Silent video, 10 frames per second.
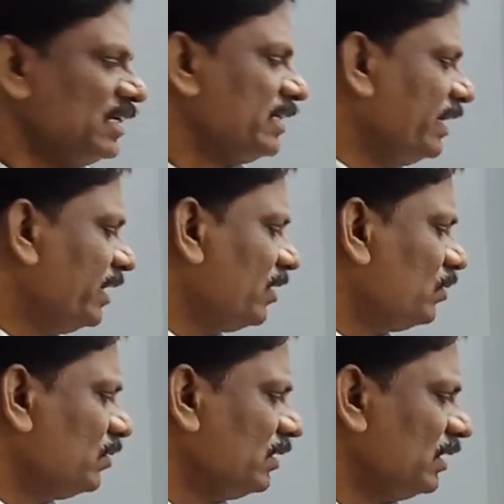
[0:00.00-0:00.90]

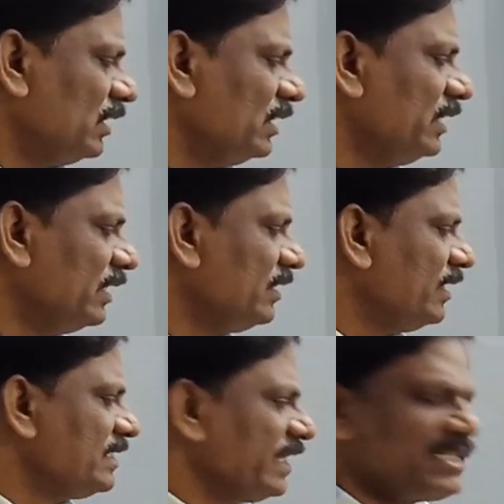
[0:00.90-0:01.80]
Anyhow, in
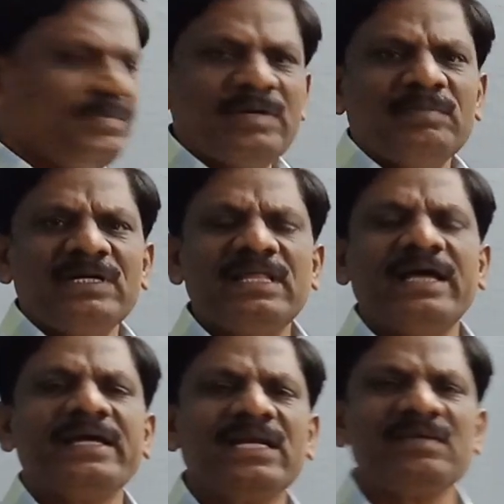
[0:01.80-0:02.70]
this experiment, the
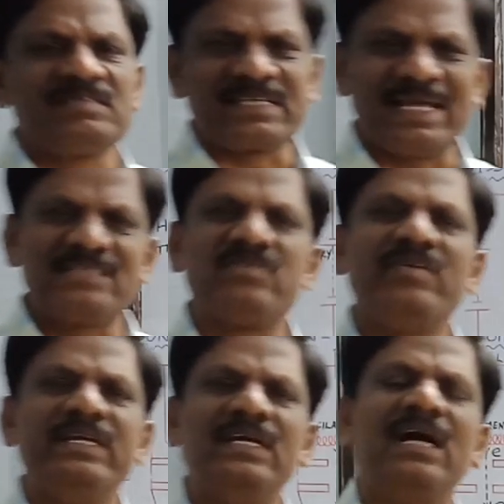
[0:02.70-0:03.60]
angle of
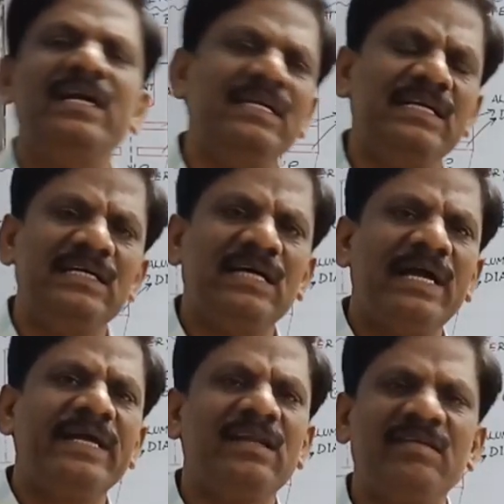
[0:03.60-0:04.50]
scattering and
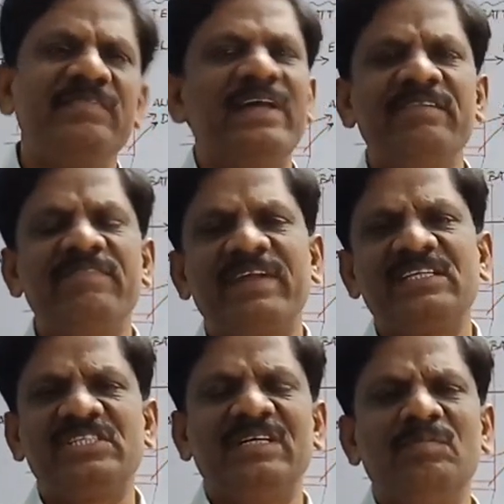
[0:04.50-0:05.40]
angle of
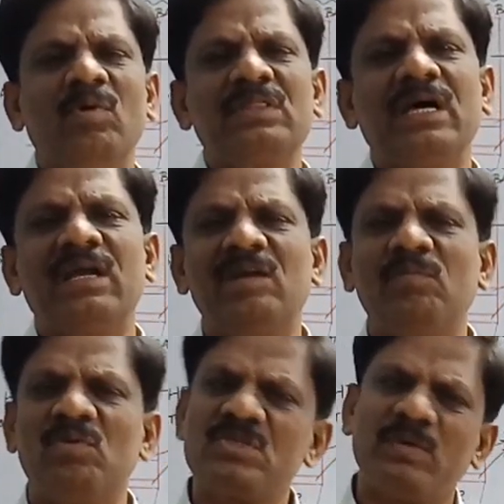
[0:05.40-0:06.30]
diffraction, both are
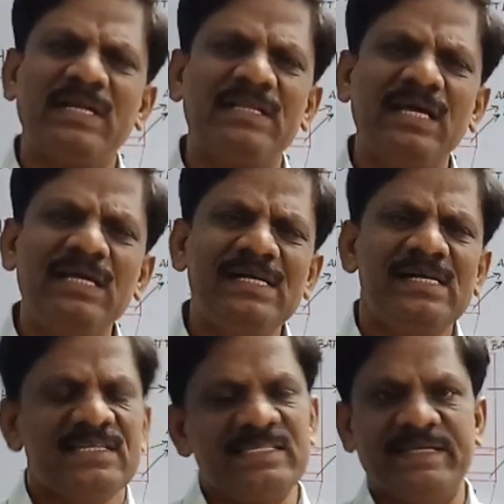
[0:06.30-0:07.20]
almost one and the
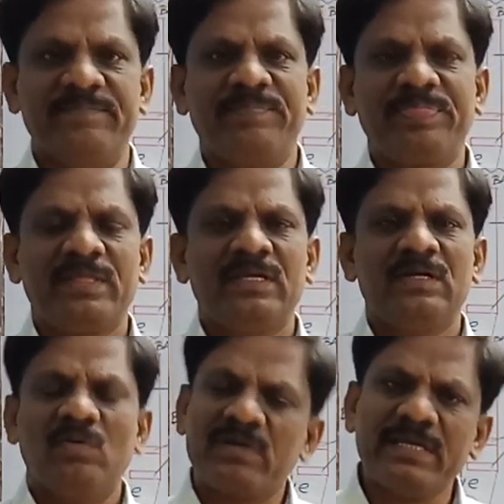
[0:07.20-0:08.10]
same.
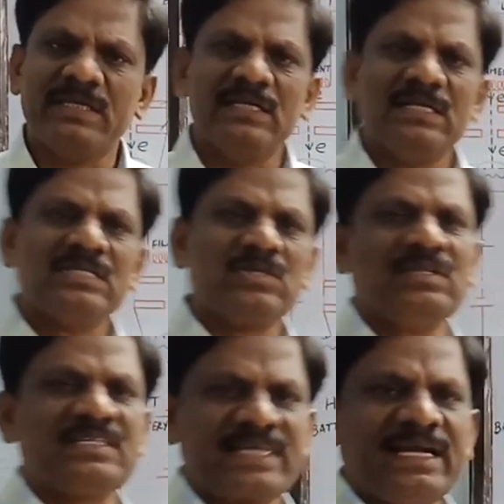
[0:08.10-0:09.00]
Okay? So
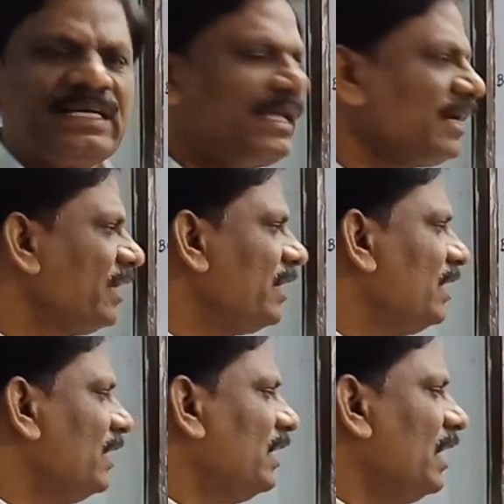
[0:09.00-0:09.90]
the scattered
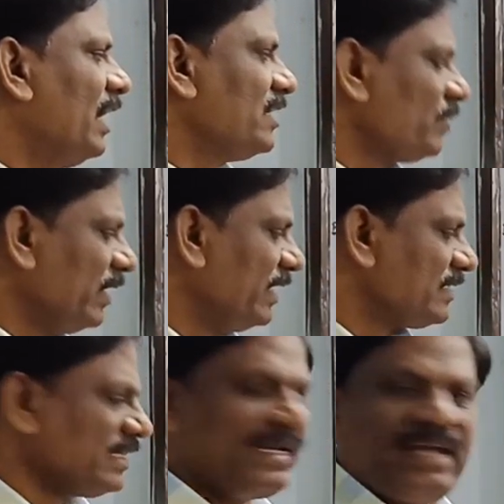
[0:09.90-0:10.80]
as well as
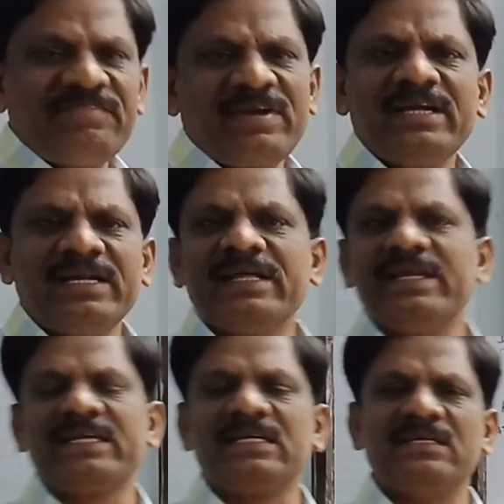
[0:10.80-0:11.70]
the diffracted
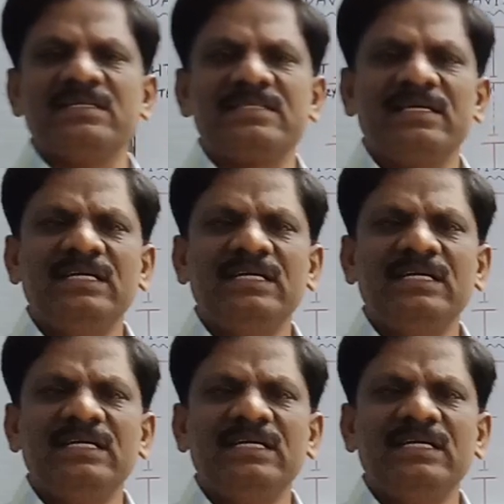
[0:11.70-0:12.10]
electrons,